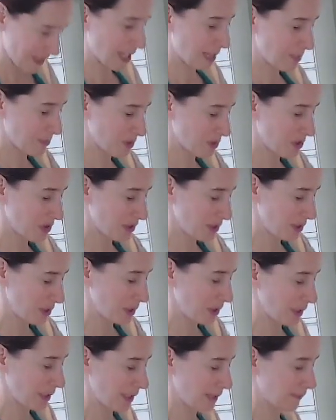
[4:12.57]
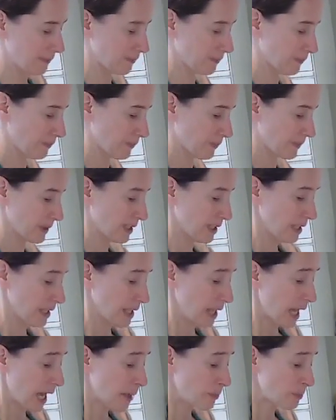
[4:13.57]
Absolutely.
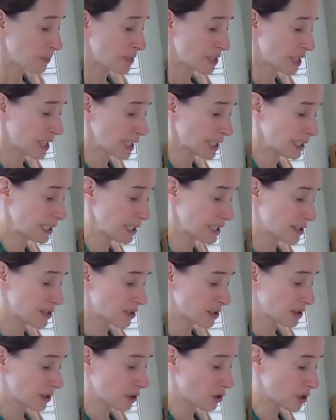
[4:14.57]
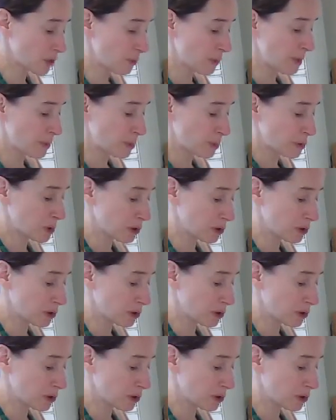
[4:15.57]
And particularly because a lot of people,